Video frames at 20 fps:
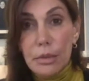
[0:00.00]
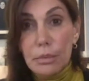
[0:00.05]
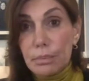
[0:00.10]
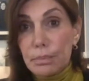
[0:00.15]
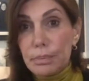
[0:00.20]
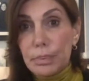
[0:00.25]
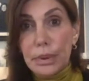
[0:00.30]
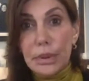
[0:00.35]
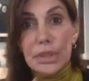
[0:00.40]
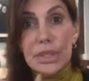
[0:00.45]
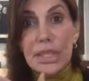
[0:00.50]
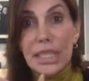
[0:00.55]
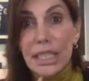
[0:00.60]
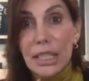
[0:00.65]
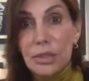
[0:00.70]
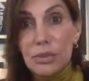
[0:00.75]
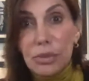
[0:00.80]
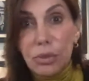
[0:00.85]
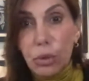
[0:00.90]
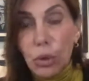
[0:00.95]

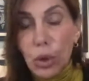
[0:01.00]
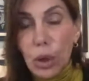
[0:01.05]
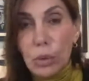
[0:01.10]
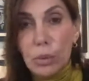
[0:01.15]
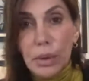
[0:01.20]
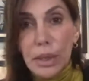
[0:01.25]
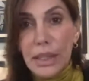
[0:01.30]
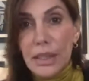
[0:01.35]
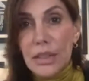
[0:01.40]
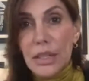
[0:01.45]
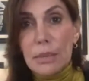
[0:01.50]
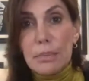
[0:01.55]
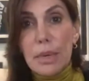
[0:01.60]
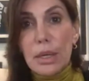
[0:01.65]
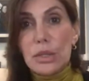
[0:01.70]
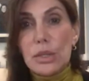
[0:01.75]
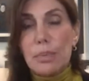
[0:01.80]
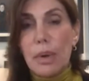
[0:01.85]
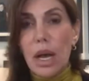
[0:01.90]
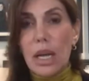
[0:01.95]
proceed forward in the
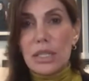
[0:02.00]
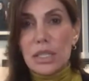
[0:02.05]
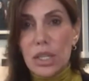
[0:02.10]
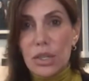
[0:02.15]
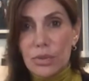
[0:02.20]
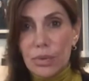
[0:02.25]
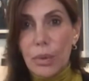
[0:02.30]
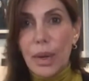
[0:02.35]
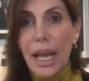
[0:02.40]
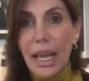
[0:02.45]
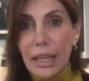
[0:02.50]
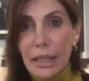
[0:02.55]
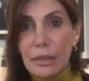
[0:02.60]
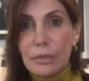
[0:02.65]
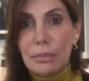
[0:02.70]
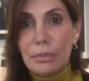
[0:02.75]
most positive way.